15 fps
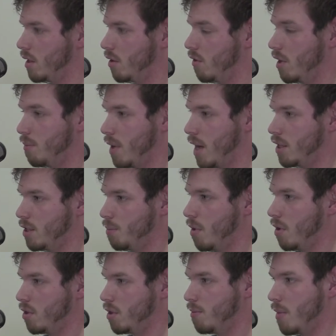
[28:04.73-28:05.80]
they're in a bad
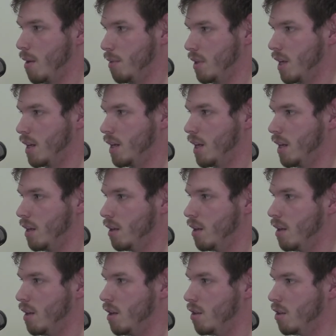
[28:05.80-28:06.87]
spot, so maybe they need
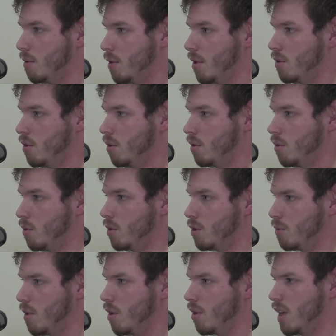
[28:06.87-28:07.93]
somebody to talk to
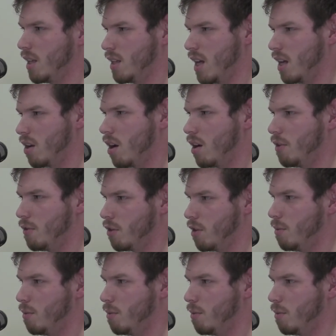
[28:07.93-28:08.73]
as well. Like that kind of